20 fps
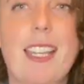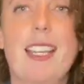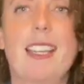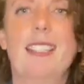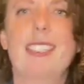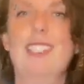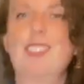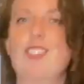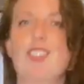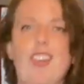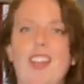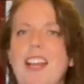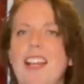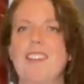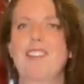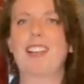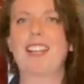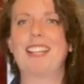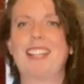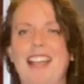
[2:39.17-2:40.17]
let's try
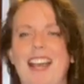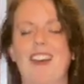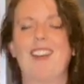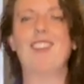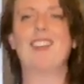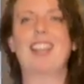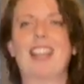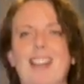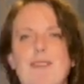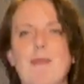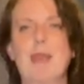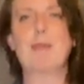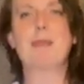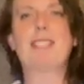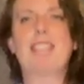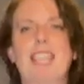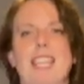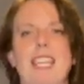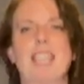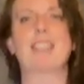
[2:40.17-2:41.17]
it right now, yeah? Maybe
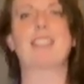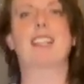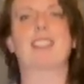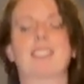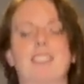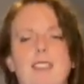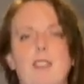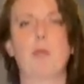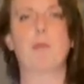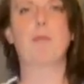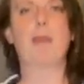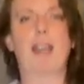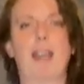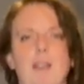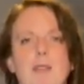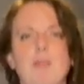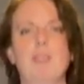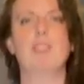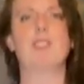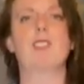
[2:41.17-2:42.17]
taking like a little
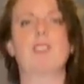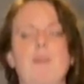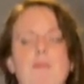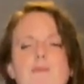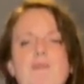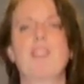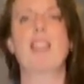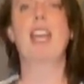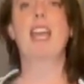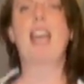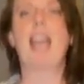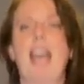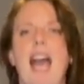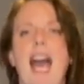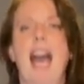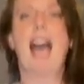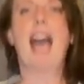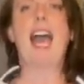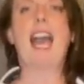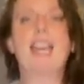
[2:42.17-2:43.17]
bounce
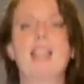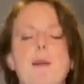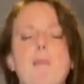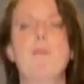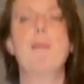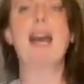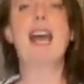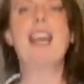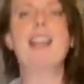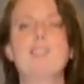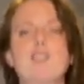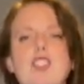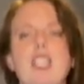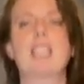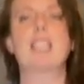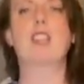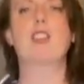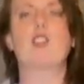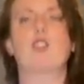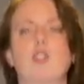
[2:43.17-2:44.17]
and
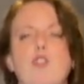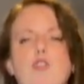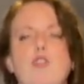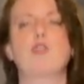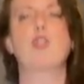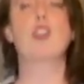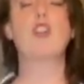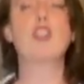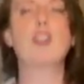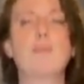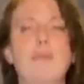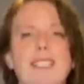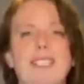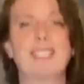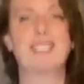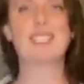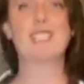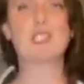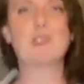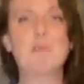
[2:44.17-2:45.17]
imagining that the sternum is
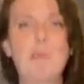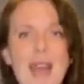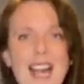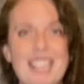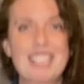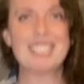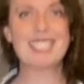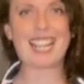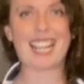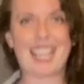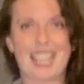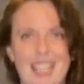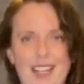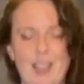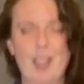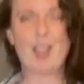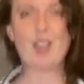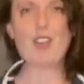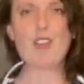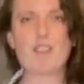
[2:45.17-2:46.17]
suspended
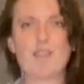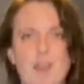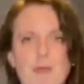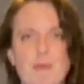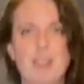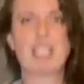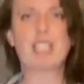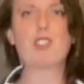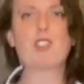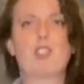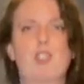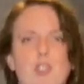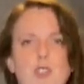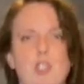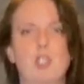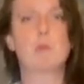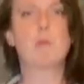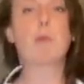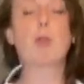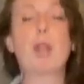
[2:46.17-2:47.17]
from these
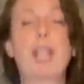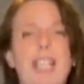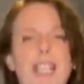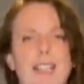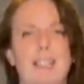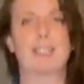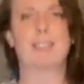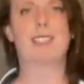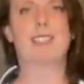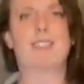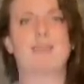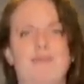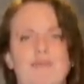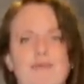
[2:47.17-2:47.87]
springs.